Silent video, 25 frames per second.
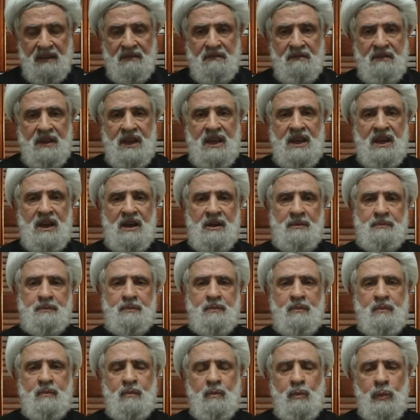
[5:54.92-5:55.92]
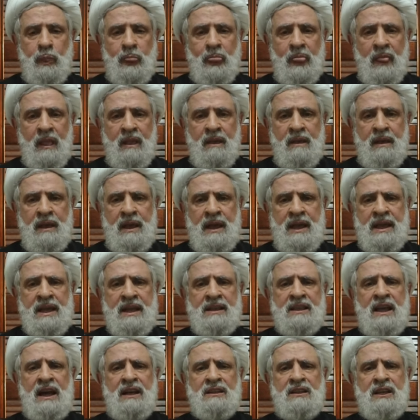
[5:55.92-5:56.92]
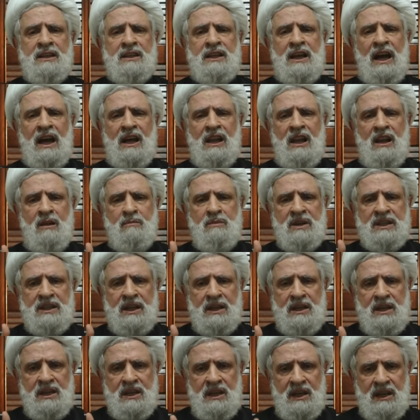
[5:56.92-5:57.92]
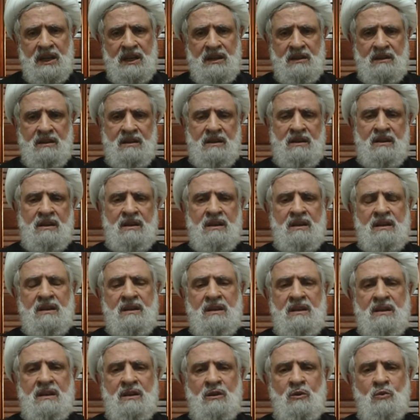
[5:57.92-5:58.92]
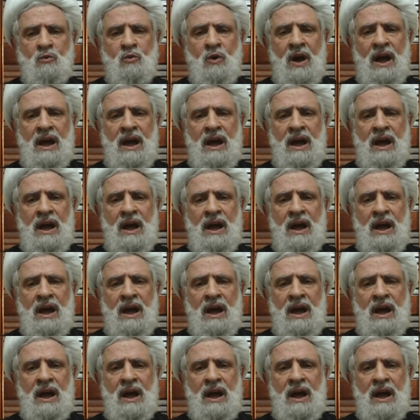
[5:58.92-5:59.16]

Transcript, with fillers: Hassan Nasrallah was killed in a strike on Friday local time.